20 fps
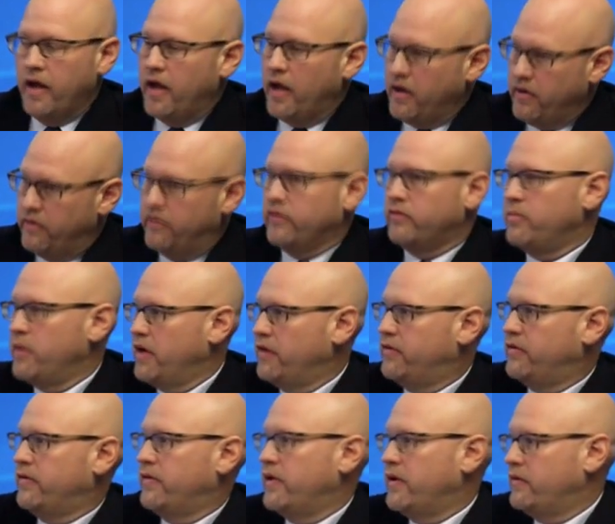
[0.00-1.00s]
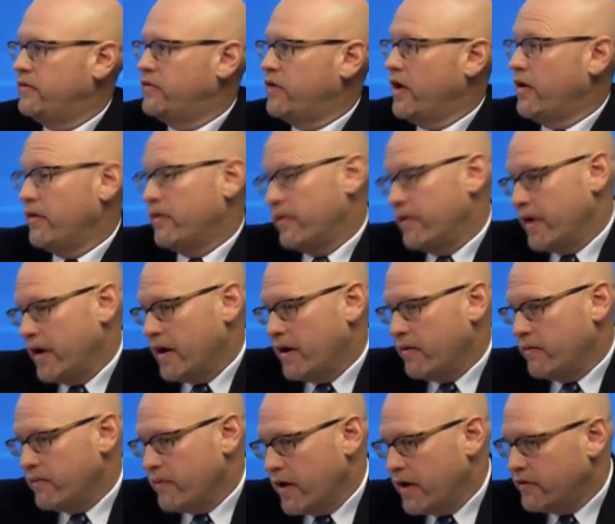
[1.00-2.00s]
And you just mentioned that gender
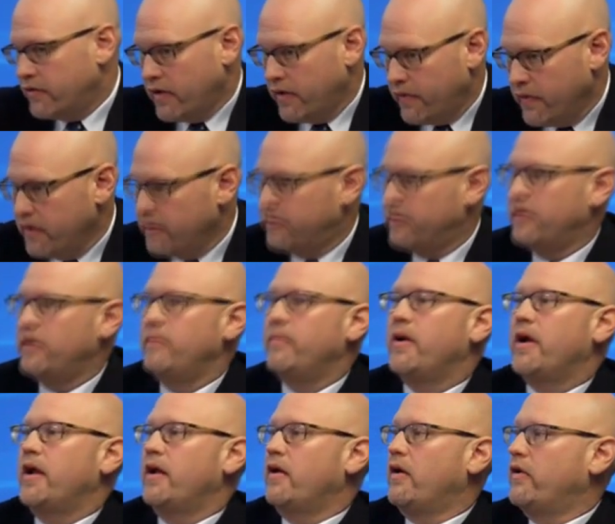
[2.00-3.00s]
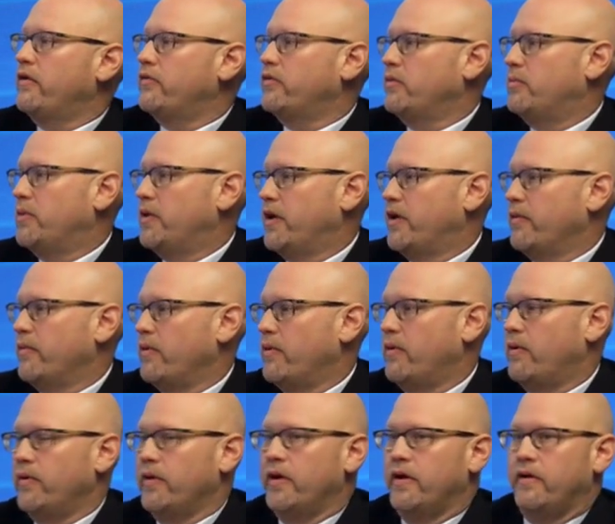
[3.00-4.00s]
and race ethnicity might also play a
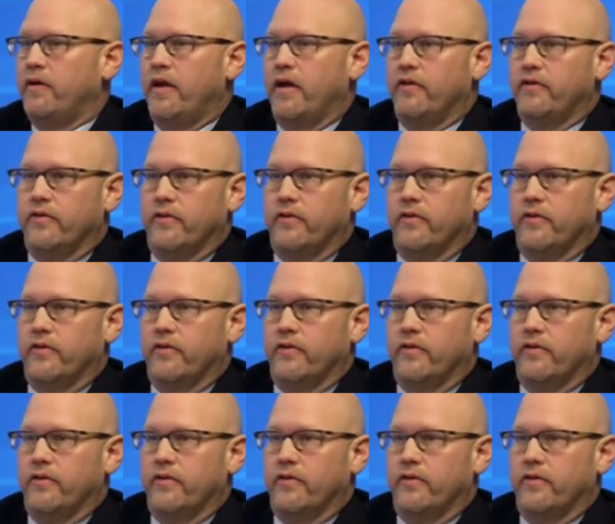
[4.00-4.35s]
role in, as